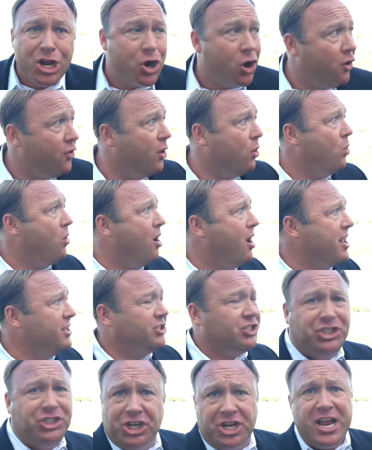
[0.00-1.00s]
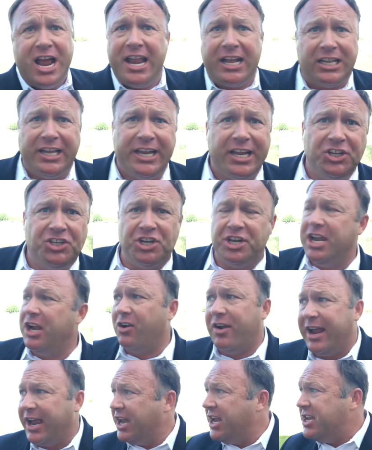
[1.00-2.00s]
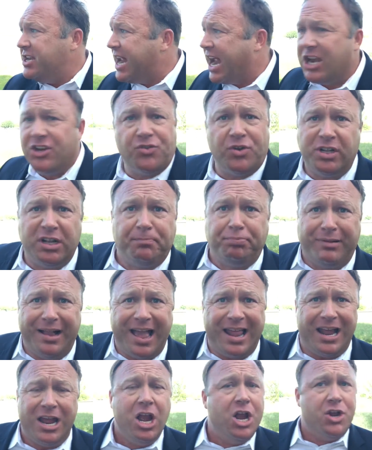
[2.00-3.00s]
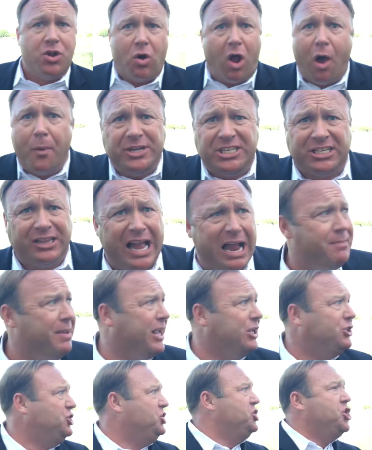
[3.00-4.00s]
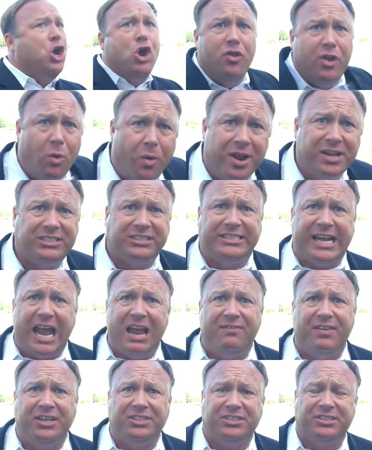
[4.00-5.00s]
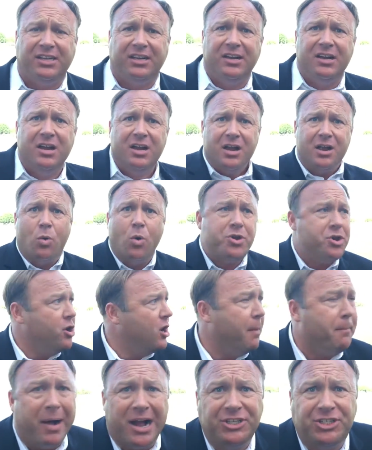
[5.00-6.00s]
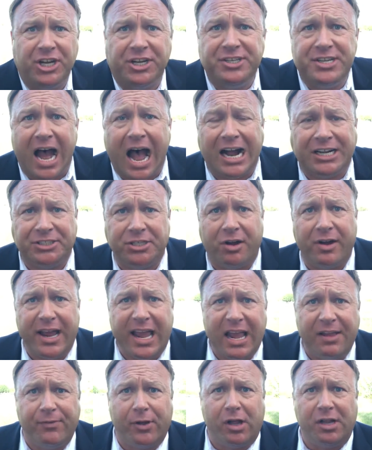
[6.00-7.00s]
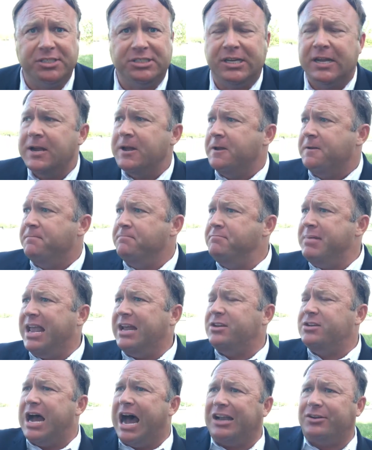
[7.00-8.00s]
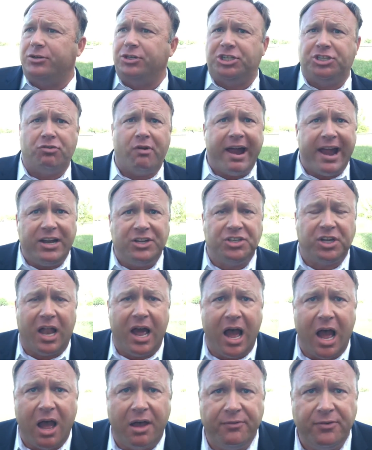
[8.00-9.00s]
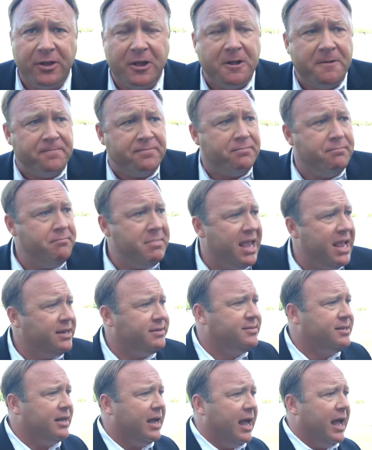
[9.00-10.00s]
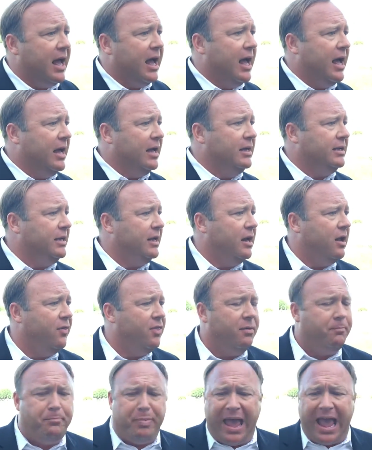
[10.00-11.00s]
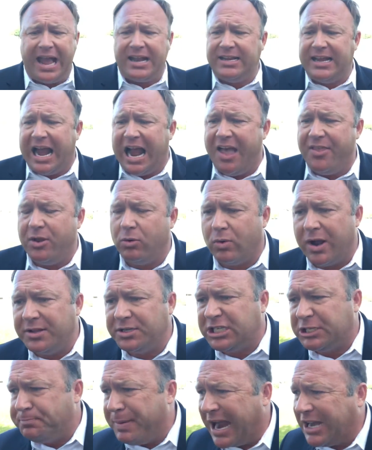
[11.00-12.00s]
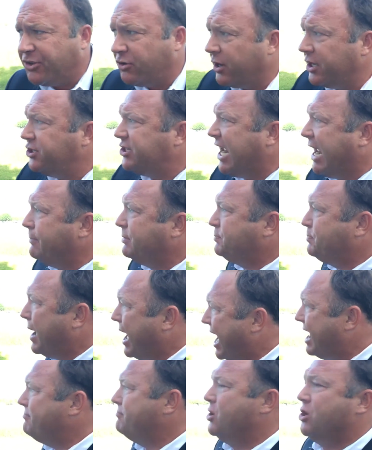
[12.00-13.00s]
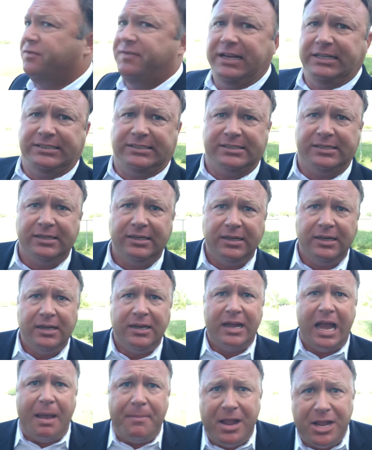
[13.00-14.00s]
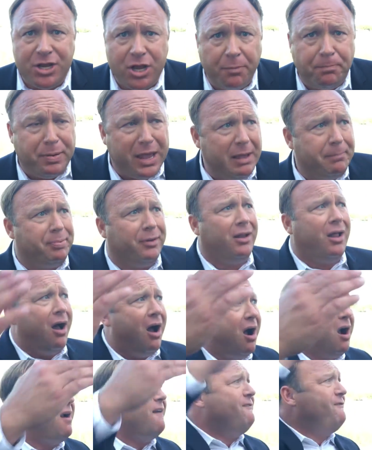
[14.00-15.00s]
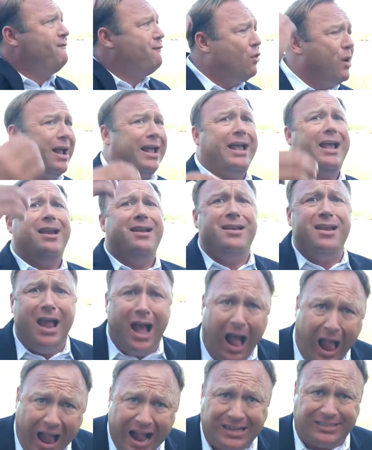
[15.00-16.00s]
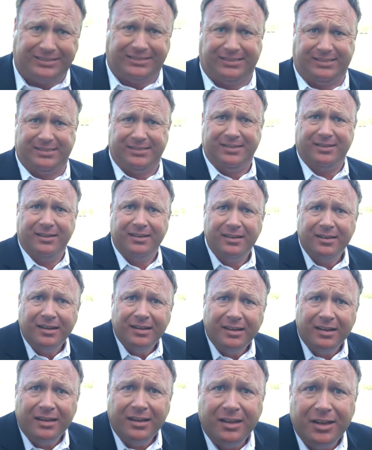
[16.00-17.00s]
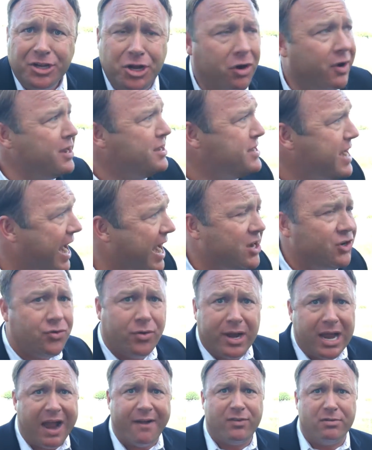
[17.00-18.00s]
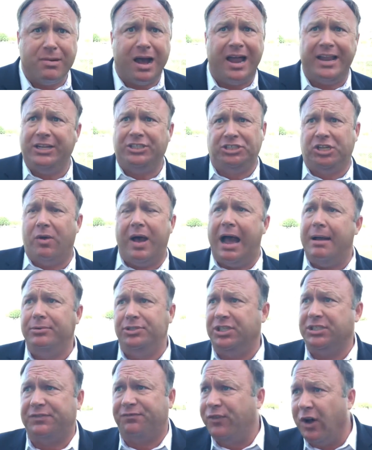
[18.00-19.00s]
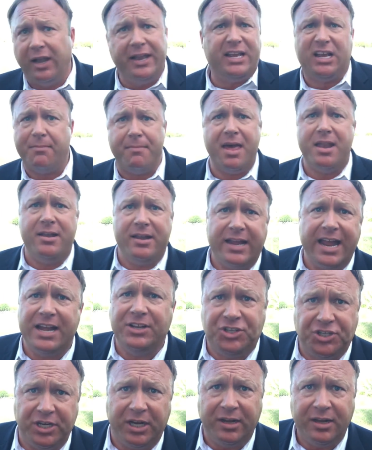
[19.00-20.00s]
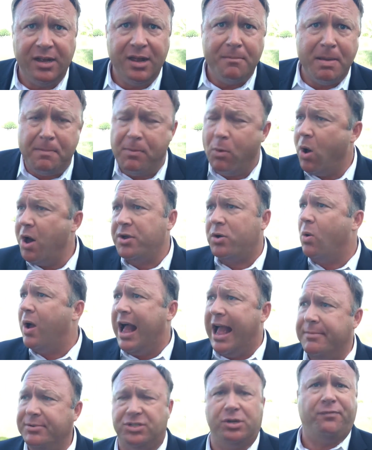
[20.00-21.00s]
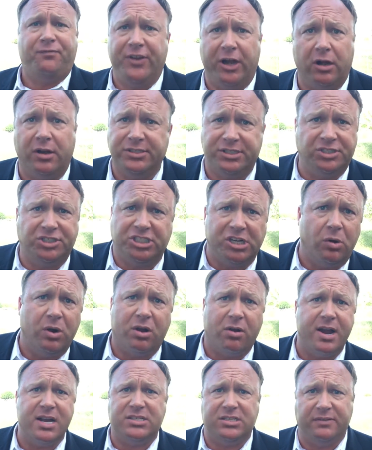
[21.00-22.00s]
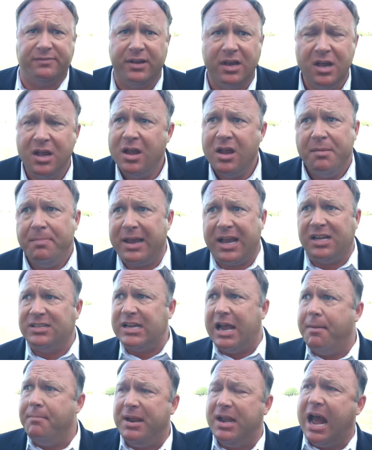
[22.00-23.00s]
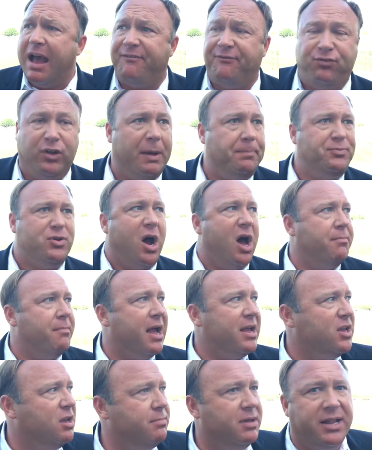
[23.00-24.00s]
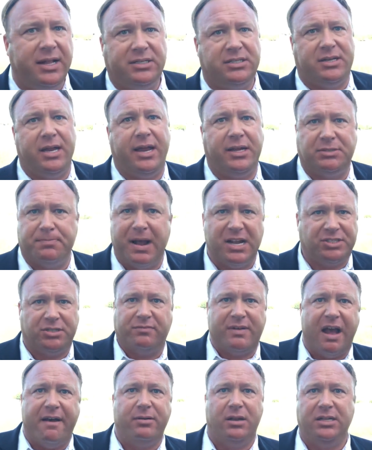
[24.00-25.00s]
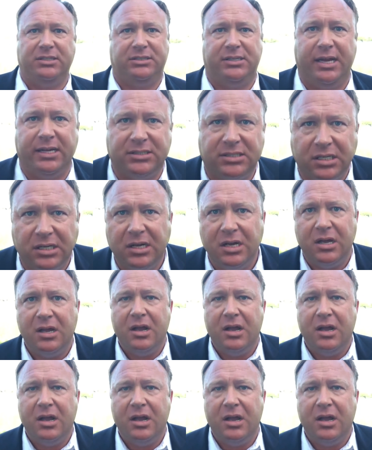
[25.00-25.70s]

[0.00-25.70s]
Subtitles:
You're the ones genetically engineering and endangering the planet. You're always claiming it's you that want to save us when you're a bunch of Dr. Evils, meet Dr. Strangelove, meet the bad guy that runs Spectre in James Bond movies. I mean, you people are freaking nuts. You're endangering everybody, so I'm just fully committed against you. People wonder why I'm so fearless and so aggressive. Because, I flipped on my human instincts, my survival instincts.